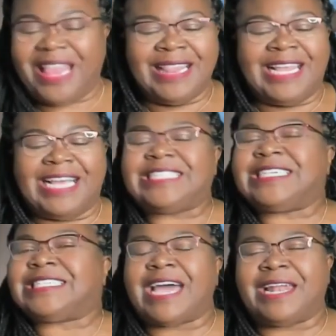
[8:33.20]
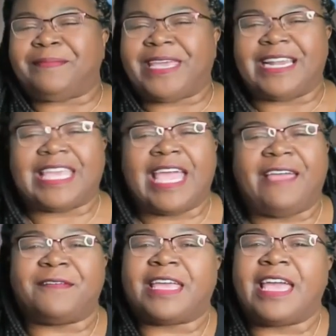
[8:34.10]
Let's just start at the beginning.
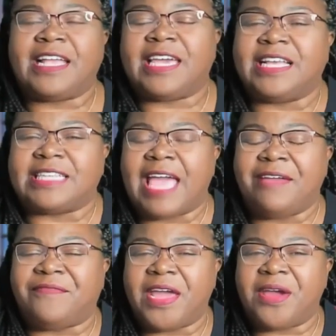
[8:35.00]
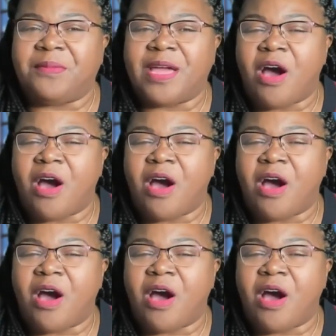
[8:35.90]
Kenya is a very